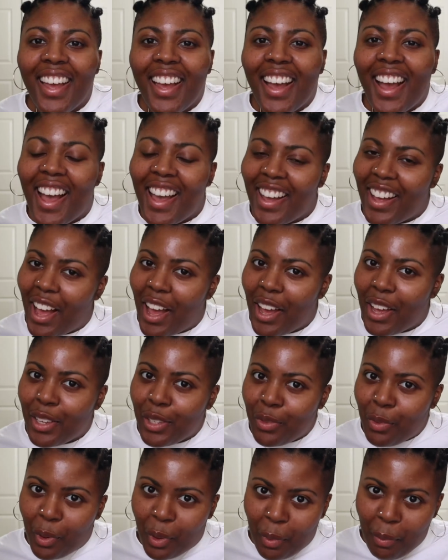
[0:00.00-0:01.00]
Hi
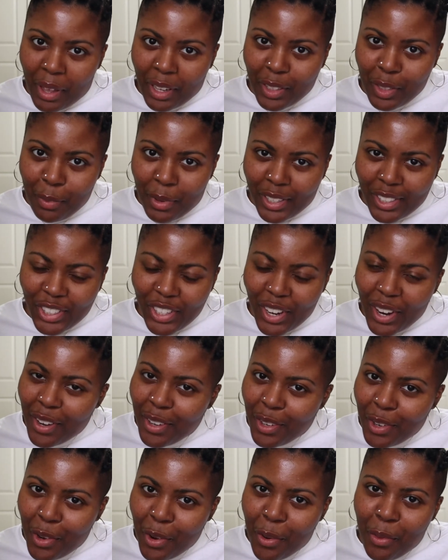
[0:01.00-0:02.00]
guys, welcome back to my
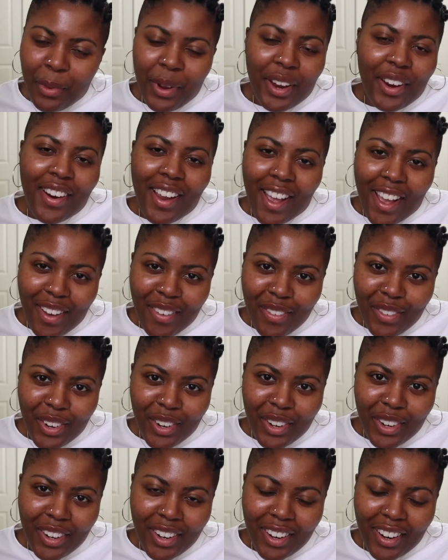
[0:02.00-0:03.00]
channel,
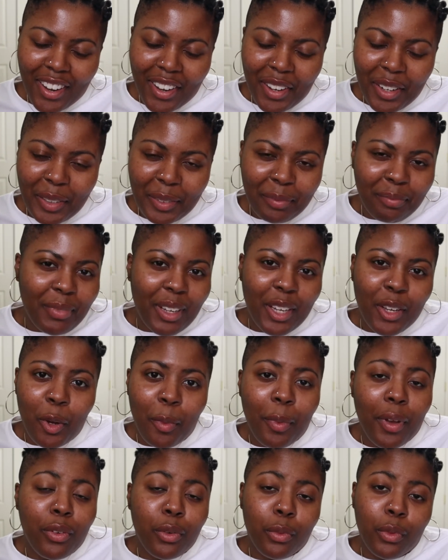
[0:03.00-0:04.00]
wherever. I
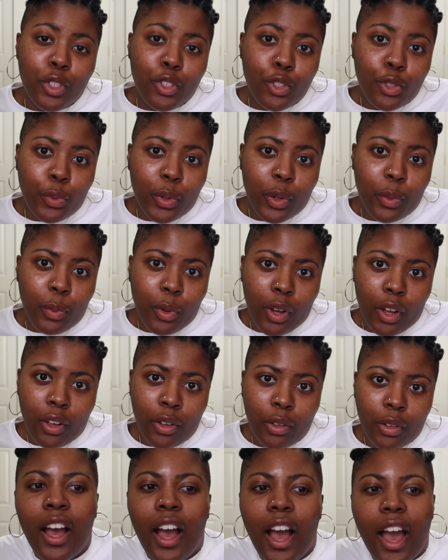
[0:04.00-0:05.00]
hope everyone is doing
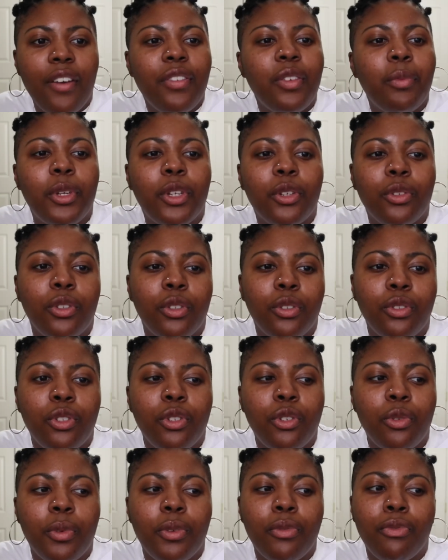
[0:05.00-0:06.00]
well. I haven't been on
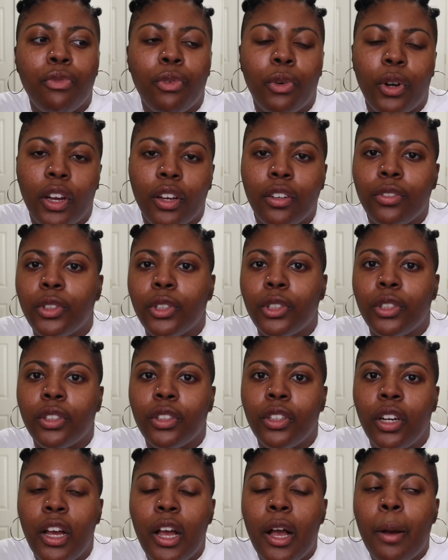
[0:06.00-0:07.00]
YouTube in
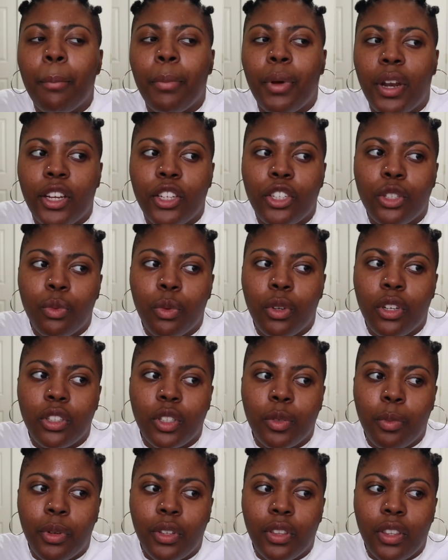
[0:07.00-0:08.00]
forever, but I just wanted
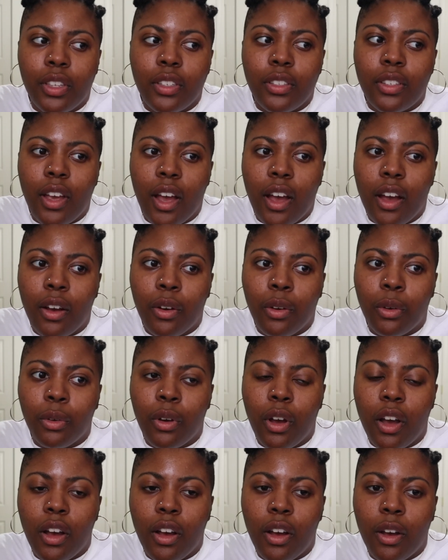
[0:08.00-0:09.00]
to put this
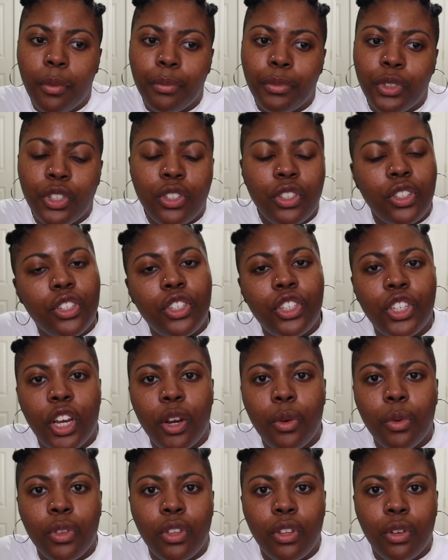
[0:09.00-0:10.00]
out just to
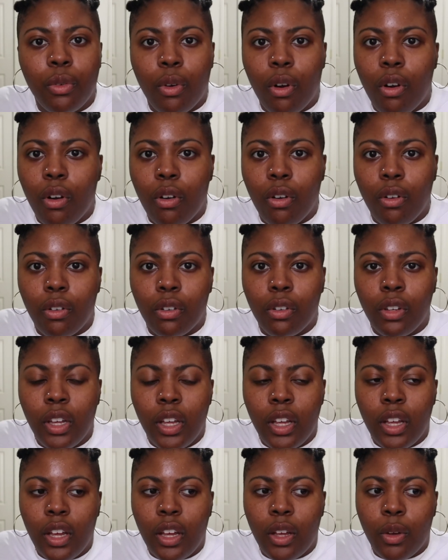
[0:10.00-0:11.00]
share with you all
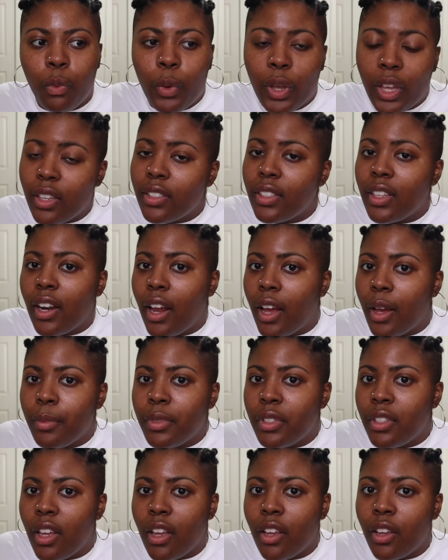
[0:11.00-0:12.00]
ways that I'm
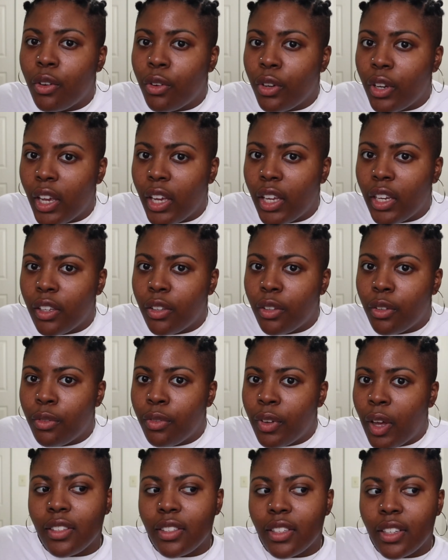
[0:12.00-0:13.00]
staying creative,
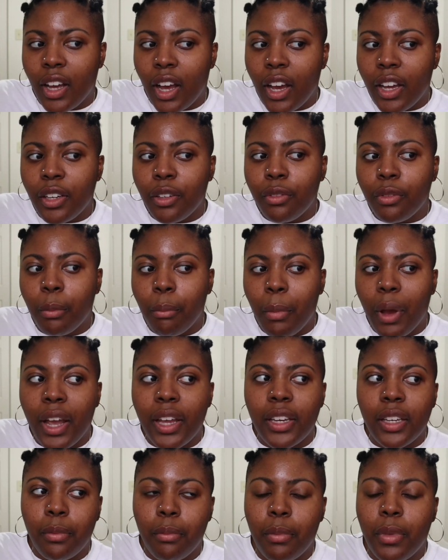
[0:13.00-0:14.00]
because it kind of
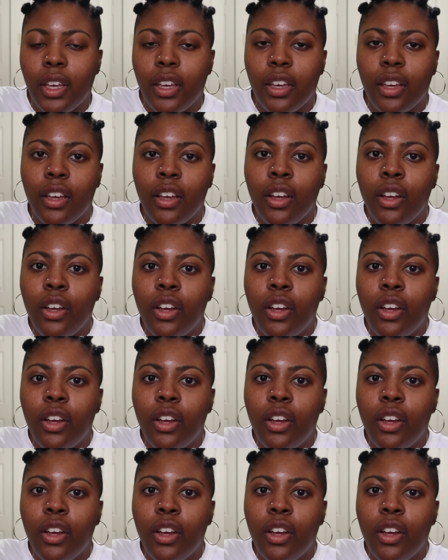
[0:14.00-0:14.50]
reminded me,